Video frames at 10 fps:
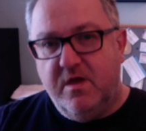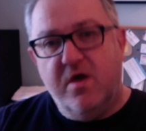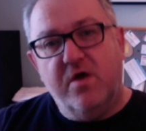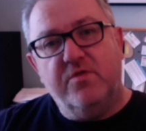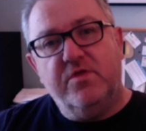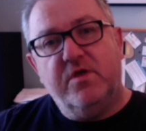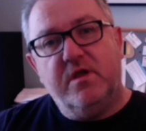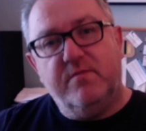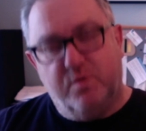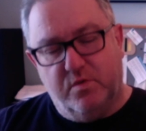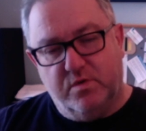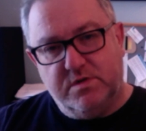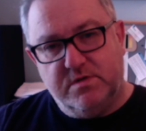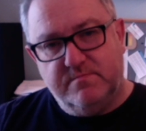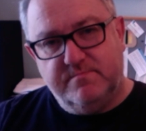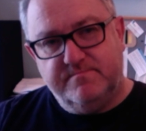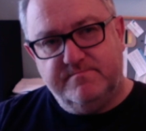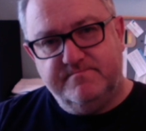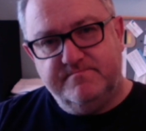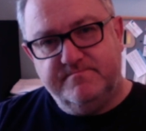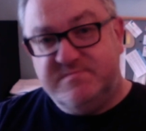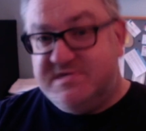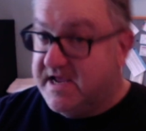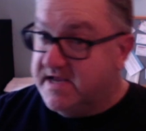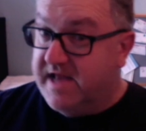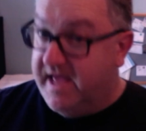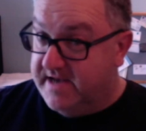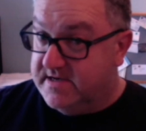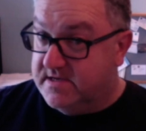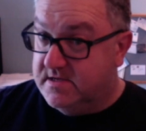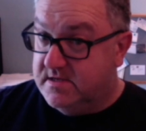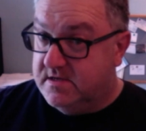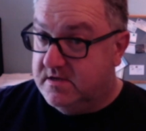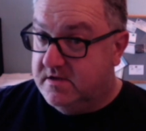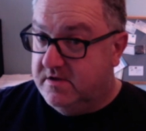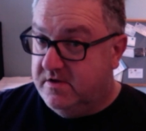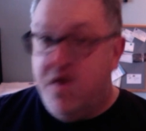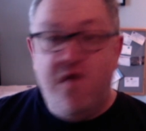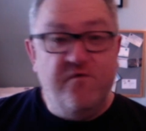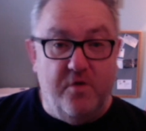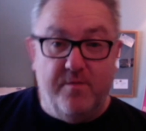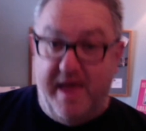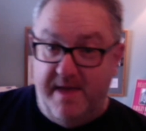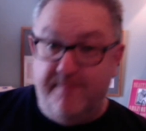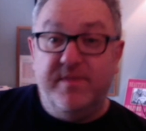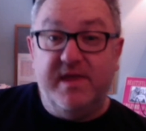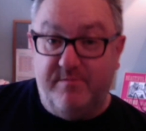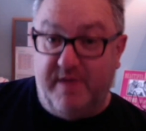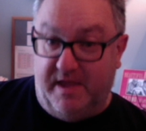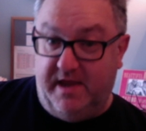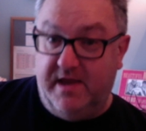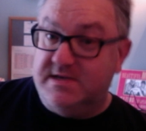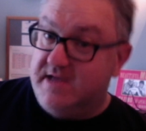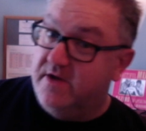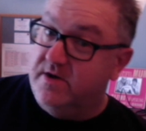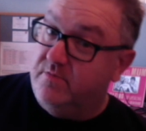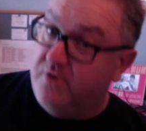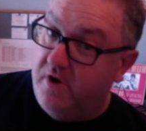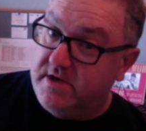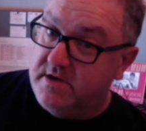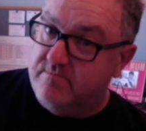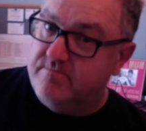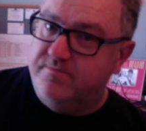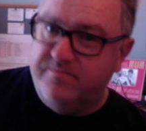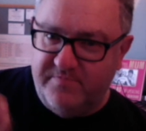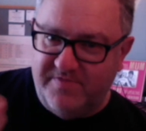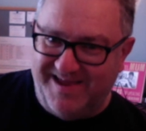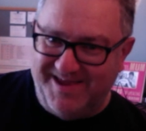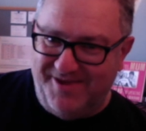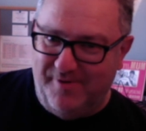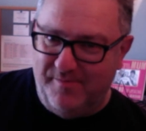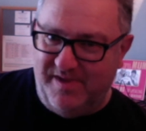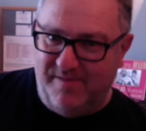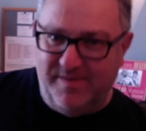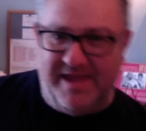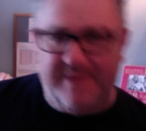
that I bought second hand from MPB down in Brighton. Thank you, MPB.